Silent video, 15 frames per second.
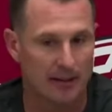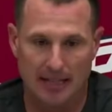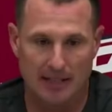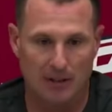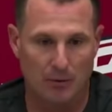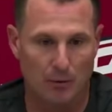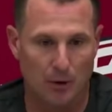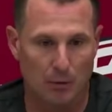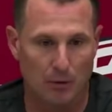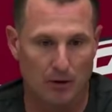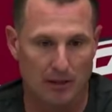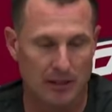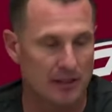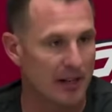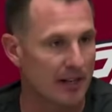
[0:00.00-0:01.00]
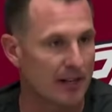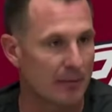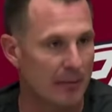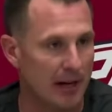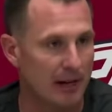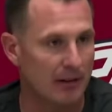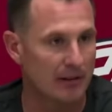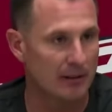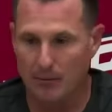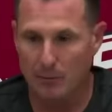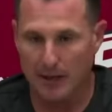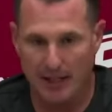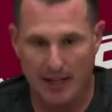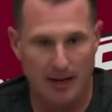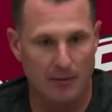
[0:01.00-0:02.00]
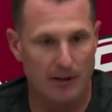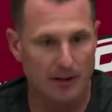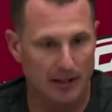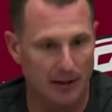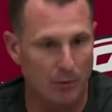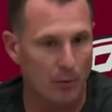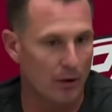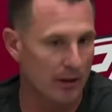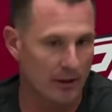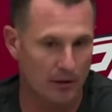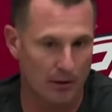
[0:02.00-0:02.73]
That's the, what we're excited about. When we came in to get one and zero.